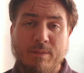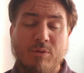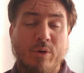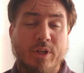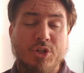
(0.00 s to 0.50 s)

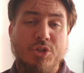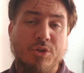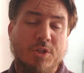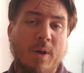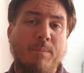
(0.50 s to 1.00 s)
For the
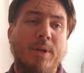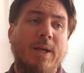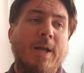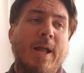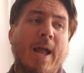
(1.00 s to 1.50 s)
insurance
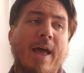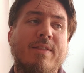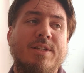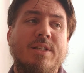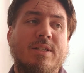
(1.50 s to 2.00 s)
company. And
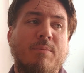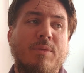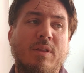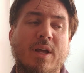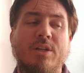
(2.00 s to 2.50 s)
this is
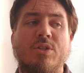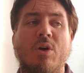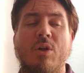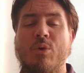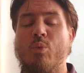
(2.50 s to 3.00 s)
something that is
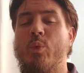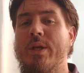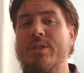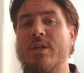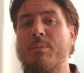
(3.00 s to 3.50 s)
called a
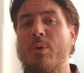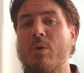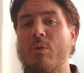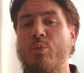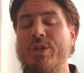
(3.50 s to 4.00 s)

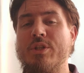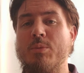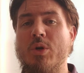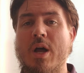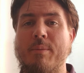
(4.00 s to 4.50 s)
reasonable,
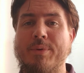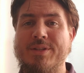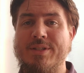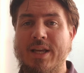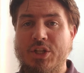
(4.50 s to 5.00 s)
reasonable
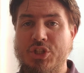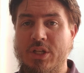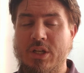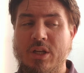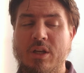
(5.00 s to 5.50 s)
compensation.